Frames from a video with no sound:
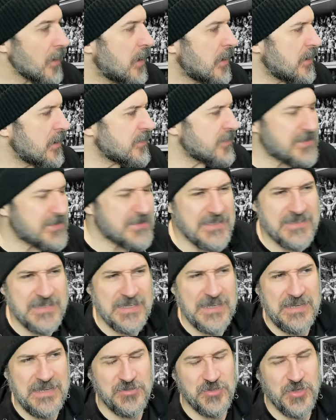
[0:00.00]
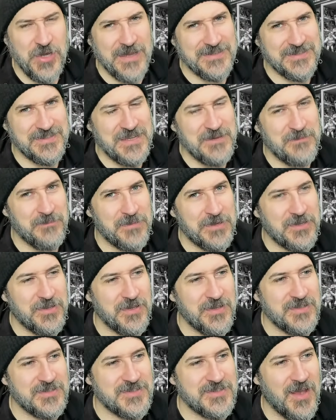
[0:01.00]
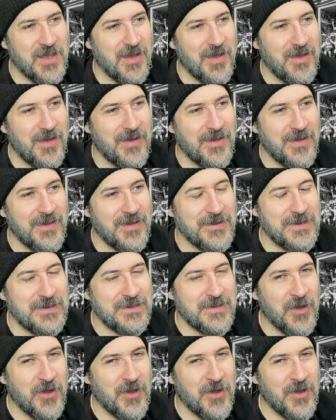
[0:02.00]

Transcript: This is interesting because I